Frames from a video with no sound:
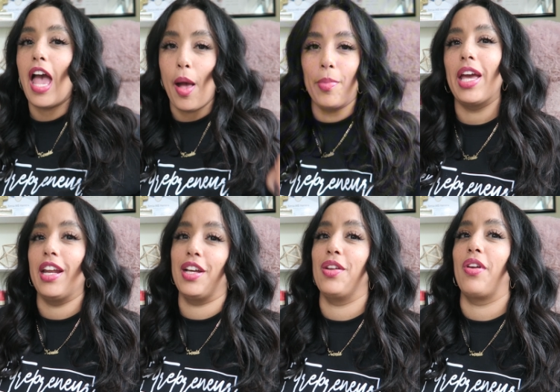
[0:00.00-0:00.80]
am
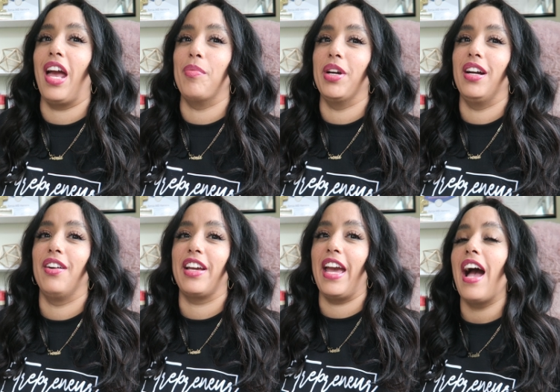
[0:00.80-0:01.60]
getting a new camera.
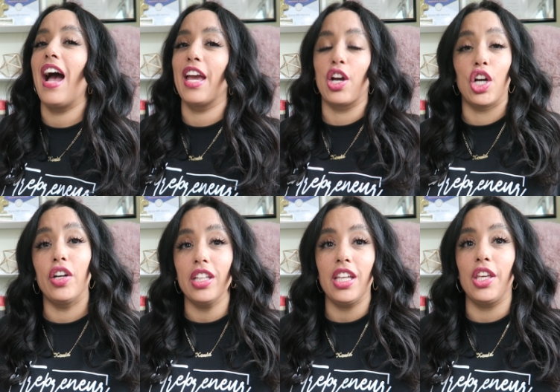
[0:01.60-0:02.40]
Okay, I
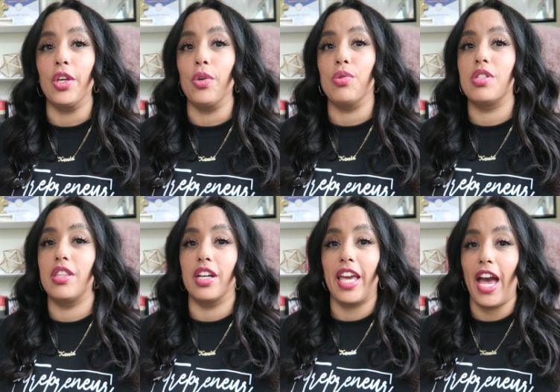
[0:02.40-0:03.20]
currently use
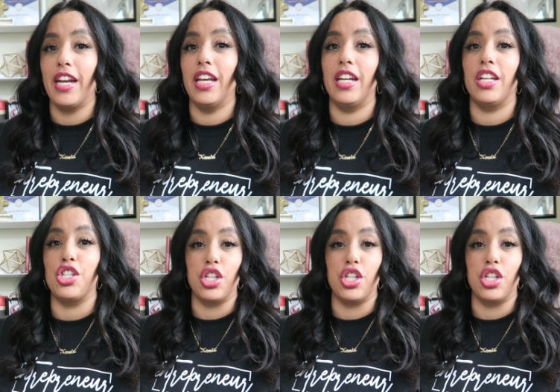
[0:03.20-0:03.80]
the Canon